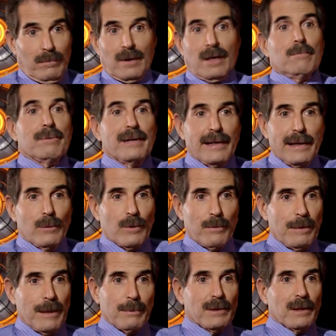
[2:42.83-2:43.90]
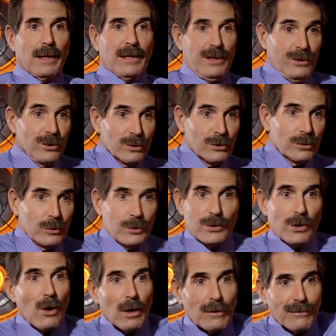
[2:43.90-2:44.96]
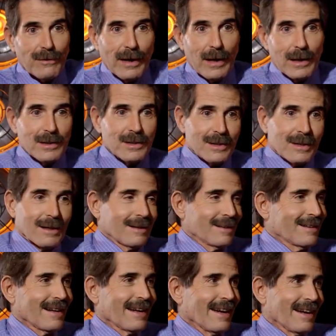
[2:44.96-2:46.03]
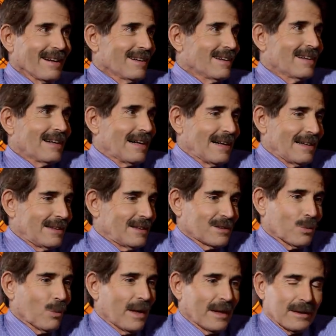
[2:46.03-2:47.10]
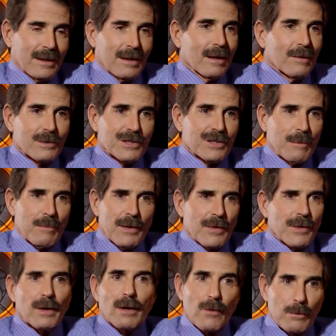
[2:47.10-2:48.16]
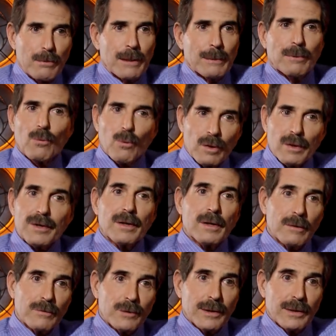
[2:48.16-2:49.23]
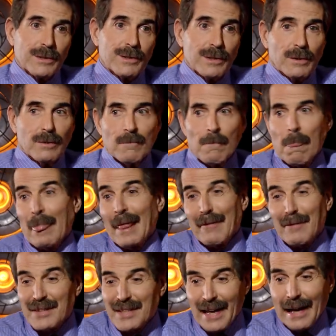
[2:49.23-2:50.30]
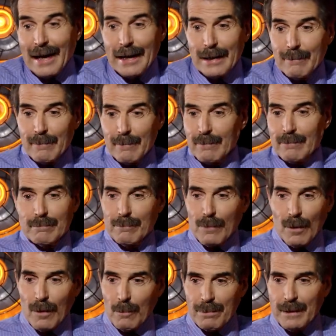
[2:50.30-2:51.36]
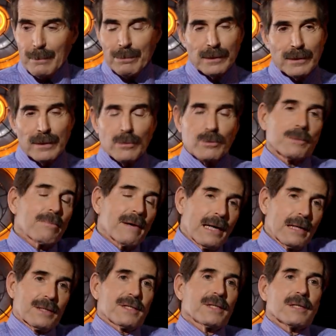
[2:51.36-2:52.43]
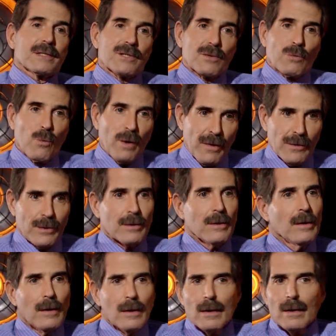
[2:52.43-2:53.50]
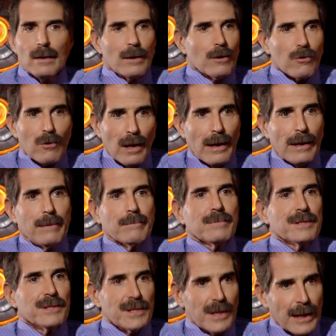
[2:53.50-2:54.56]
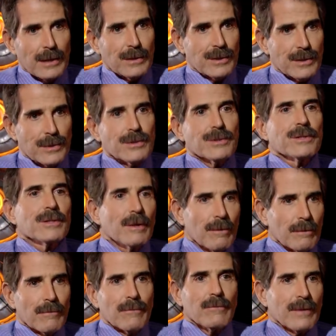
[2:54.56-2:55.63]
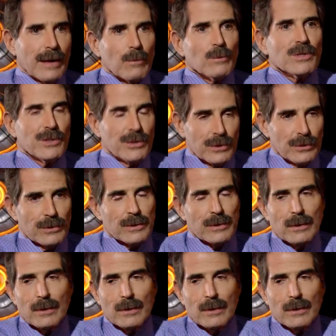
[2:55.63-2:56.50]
competing with people like you who talk fast, I, I just wanted to cover something that other people weren't covering. So at the time, all people did was politics, the weather, crime, disasters. That was news.